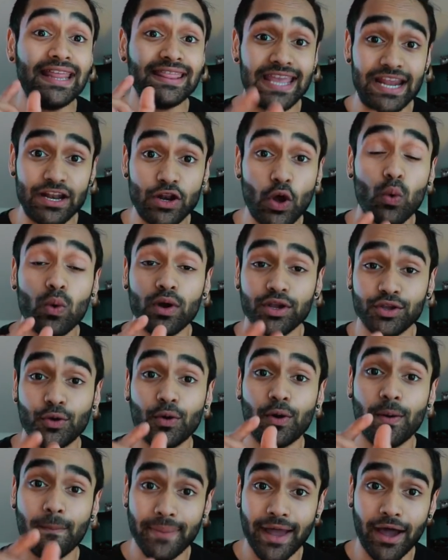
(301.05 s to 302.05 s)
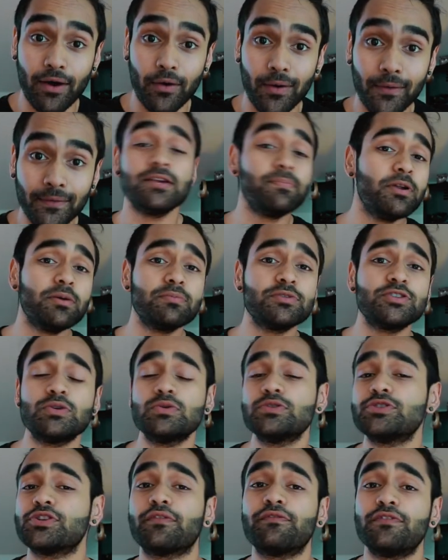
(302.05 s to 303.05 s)
they know what you're about. Tip number two
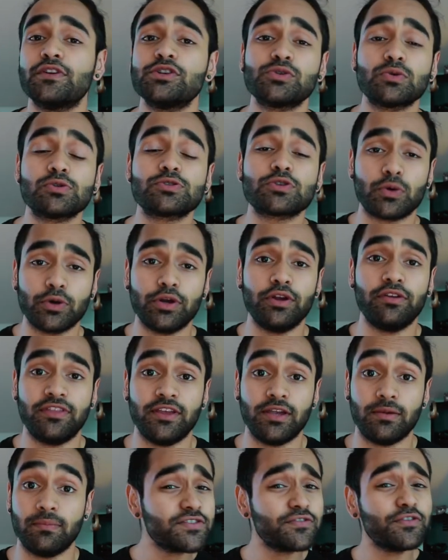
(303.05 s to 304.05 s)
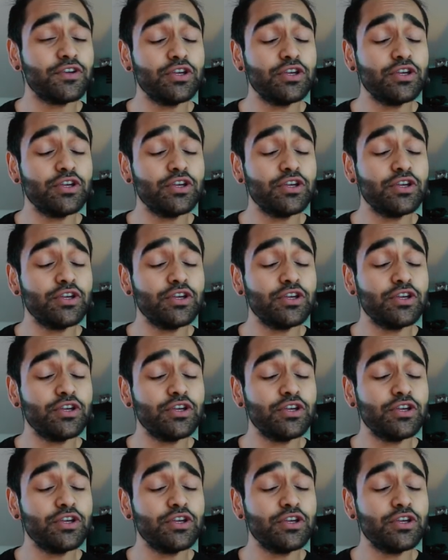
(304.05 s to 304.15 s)
is your visuals or your theme. It's for